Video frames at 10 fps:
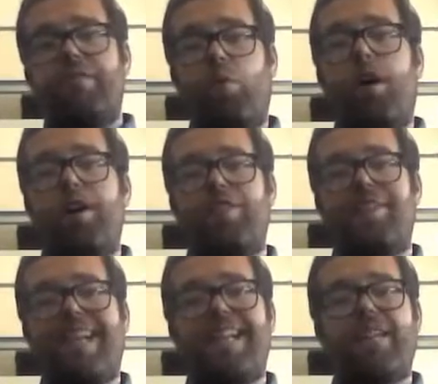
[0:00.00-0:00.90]

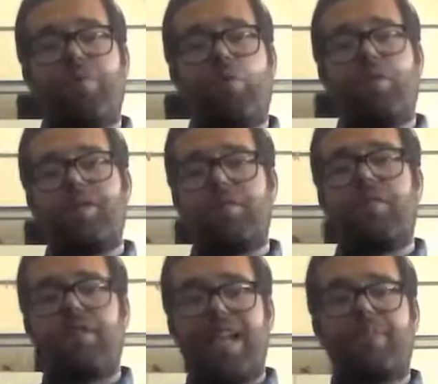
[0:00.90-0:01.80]
494
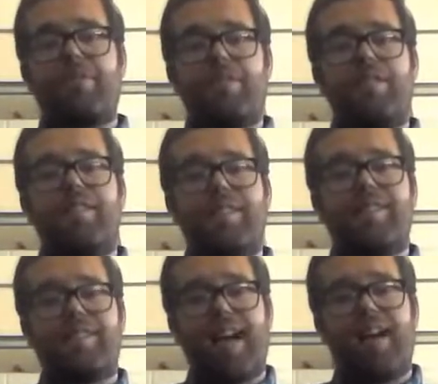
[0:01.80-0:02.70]
different neighborhoods
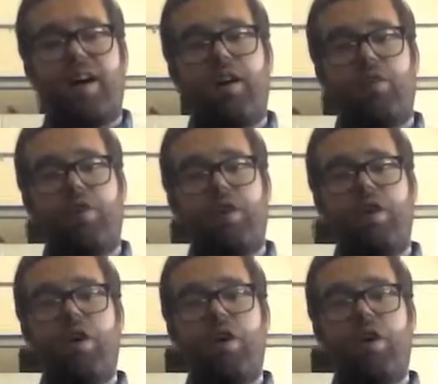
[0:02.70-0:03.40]
inside Ankara,